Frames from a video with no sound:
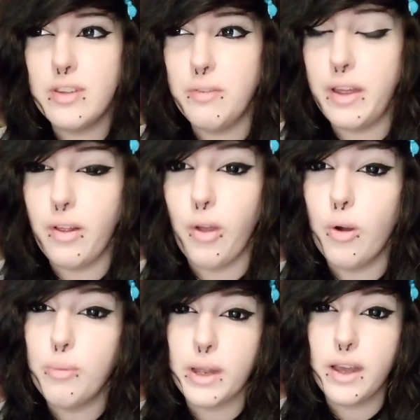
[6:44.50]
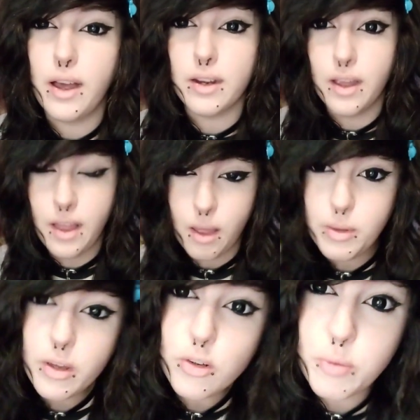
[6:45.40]
Veil. Oh my god, I'm
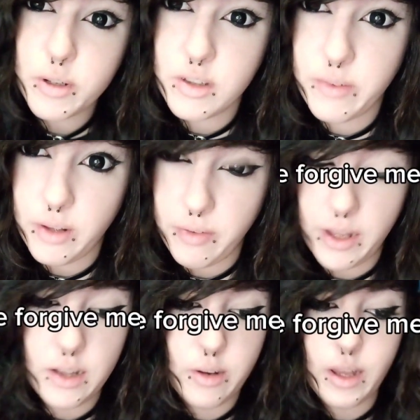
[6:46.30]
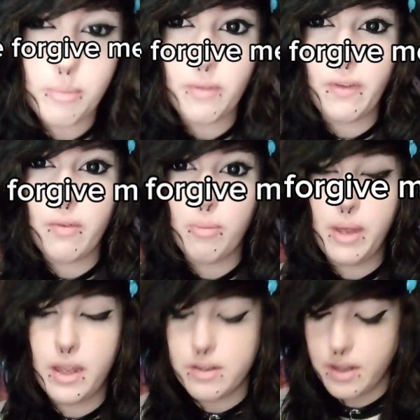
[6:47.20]
a huge Pierce the Veil fan. They're like my favorite
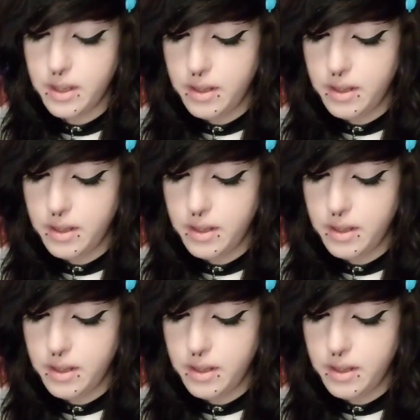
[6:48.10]
band.